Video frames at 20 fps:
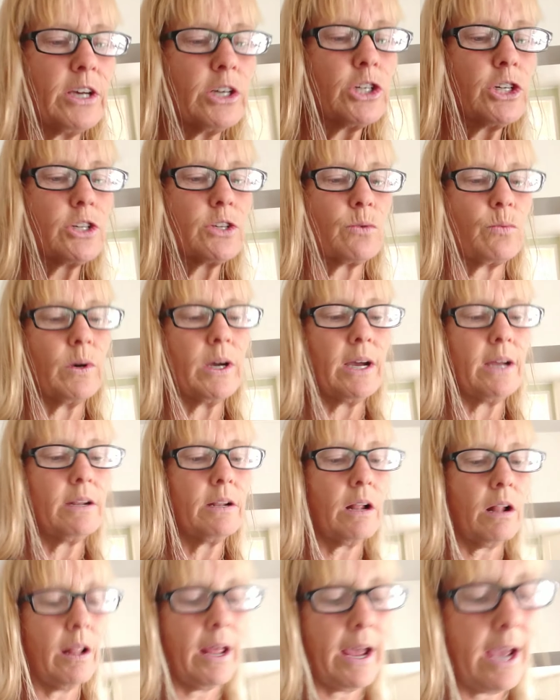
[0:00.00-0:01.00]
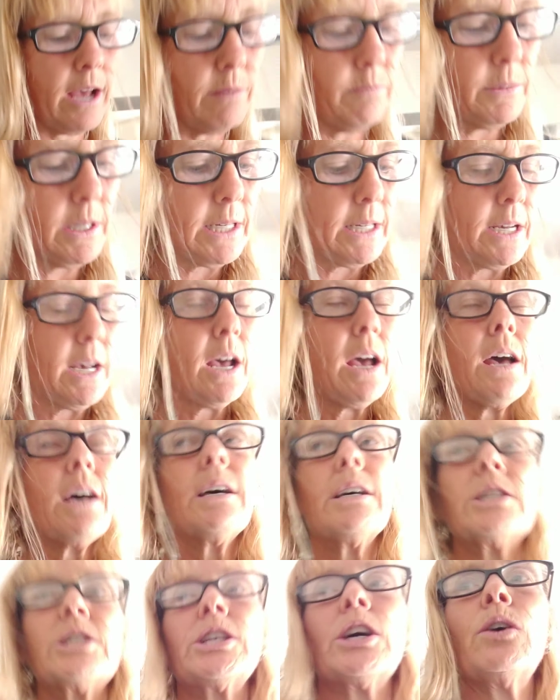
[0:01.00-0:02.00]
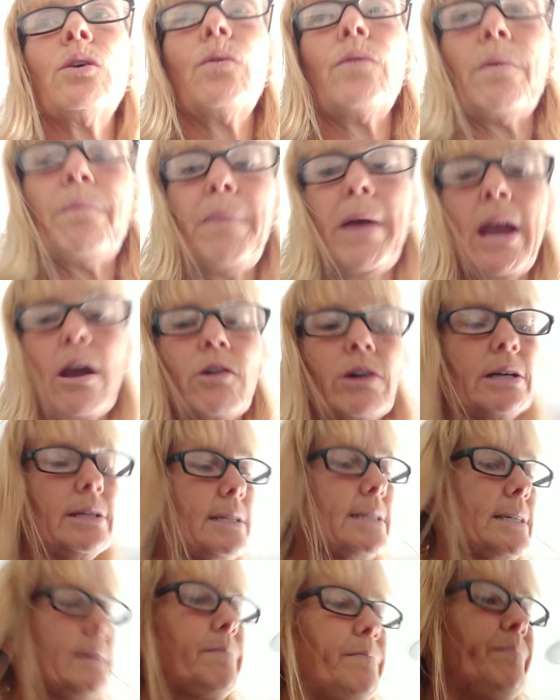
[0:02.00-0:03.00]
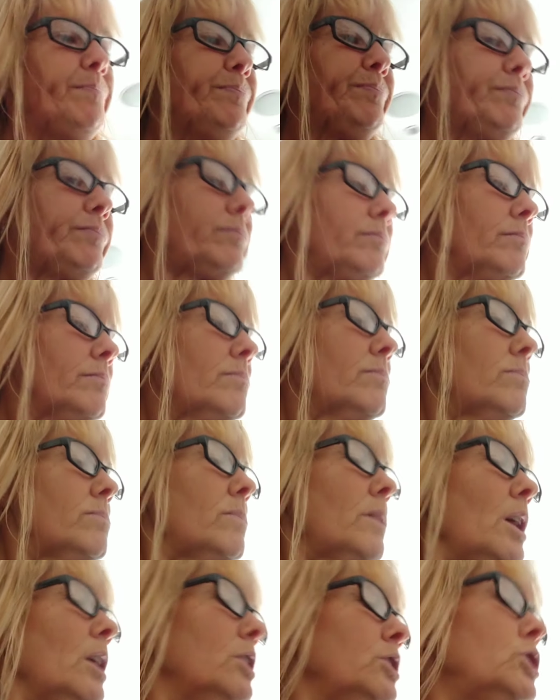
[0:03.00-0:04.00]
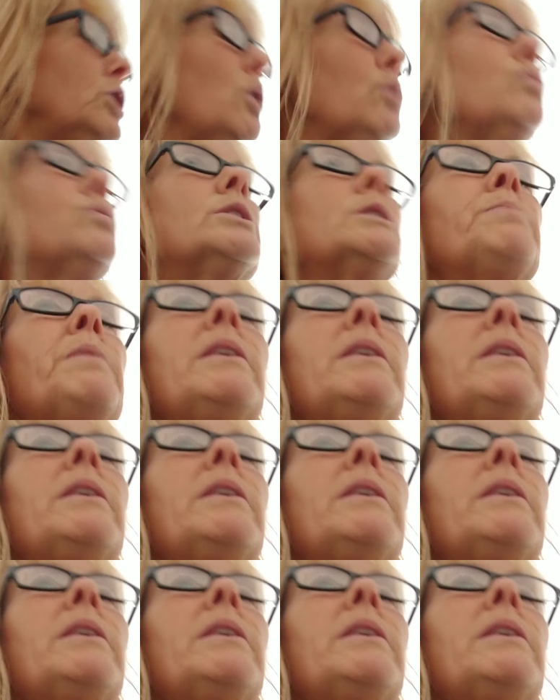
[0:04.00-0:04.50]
fish, squid, clams. So the parents don't